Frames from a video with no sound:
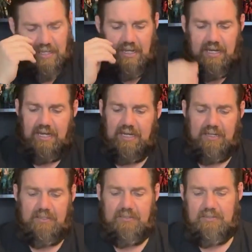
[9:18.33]
like
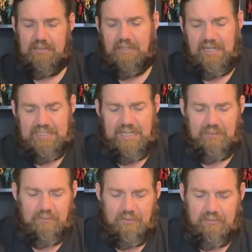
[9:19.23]
I said,
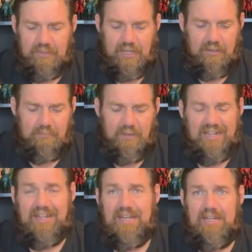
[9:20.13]
well,
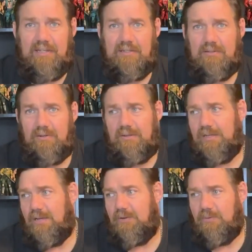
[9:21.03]
Monday, or,
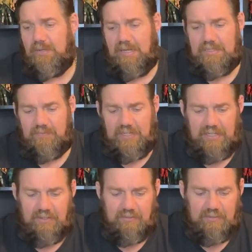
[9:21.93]
next
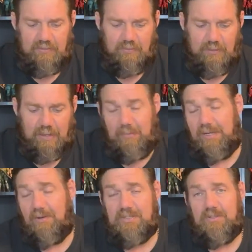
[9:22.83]
video, Monday I
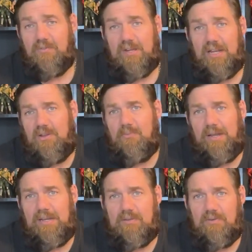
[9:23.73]
always do the video. I do
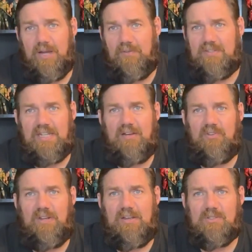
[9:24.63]
Monday. I send out the
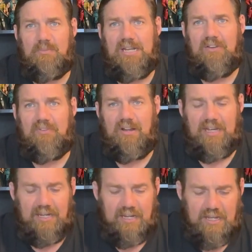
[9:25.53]
videos on Monday and
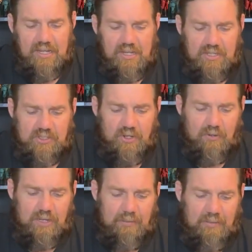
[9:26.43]
Friday.
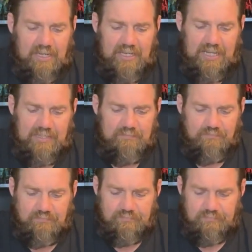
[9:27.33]
So, Monday,
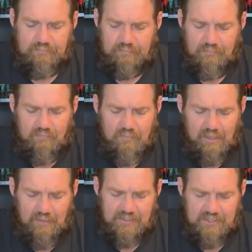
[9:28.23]

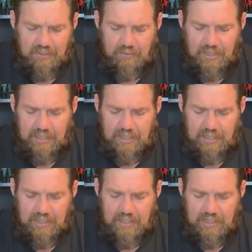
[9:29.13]
let's do